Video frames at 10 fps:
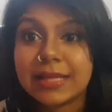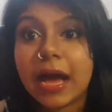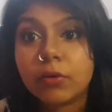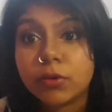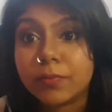is
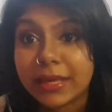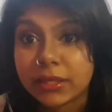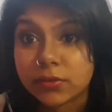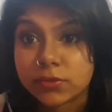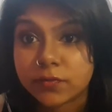how you
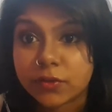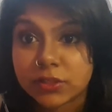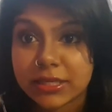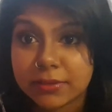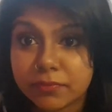make use of
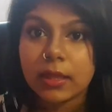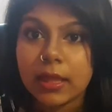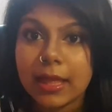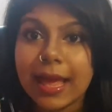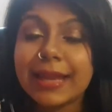your time.
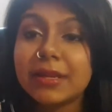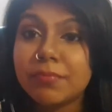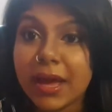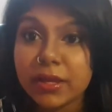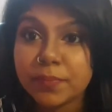And
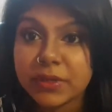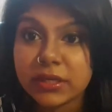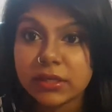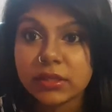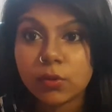in my
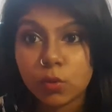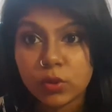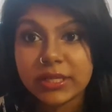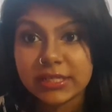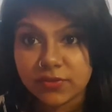opinion, the
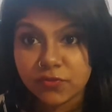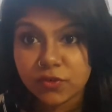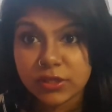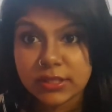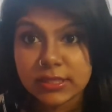only
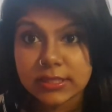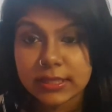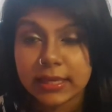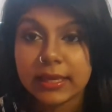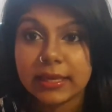
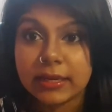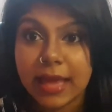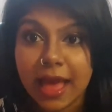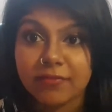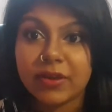difference
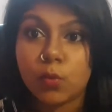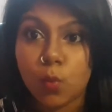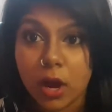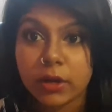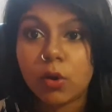in
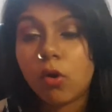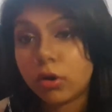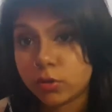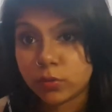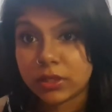having 1
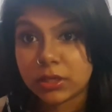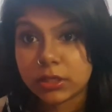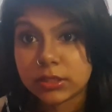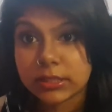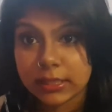or 2
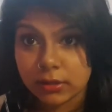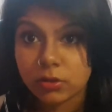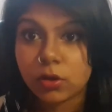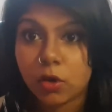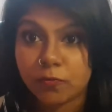years
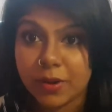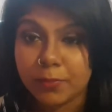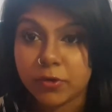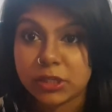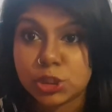of
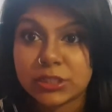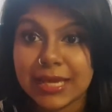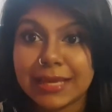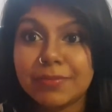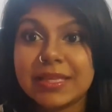preparation
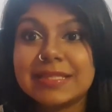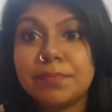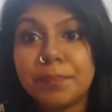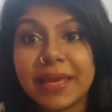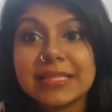time is
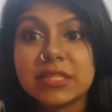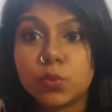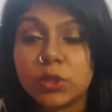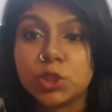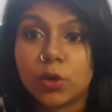the pace
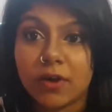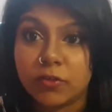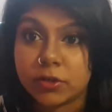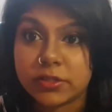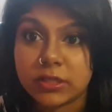at which you
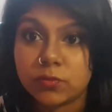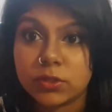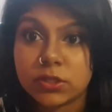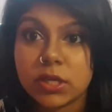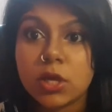cover your
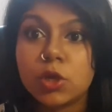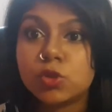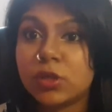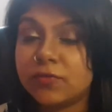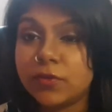syllabus.
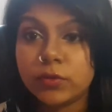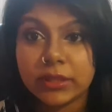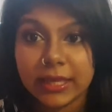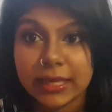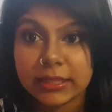So if you
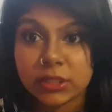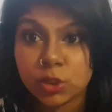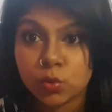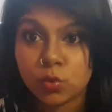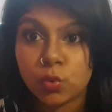think
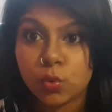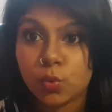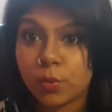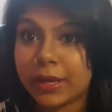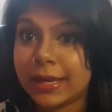that you
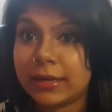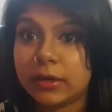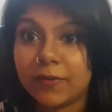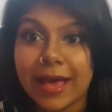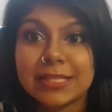can
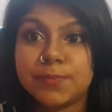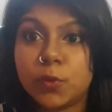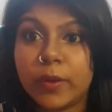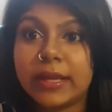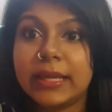
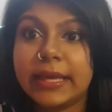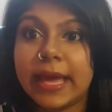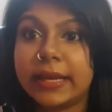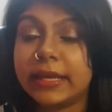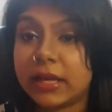grasp
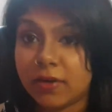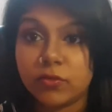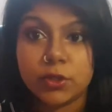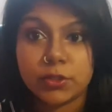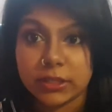quickly and can
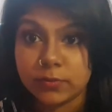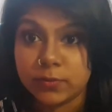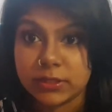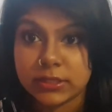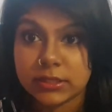cover your
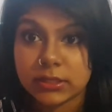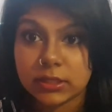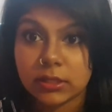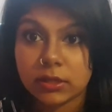syllabus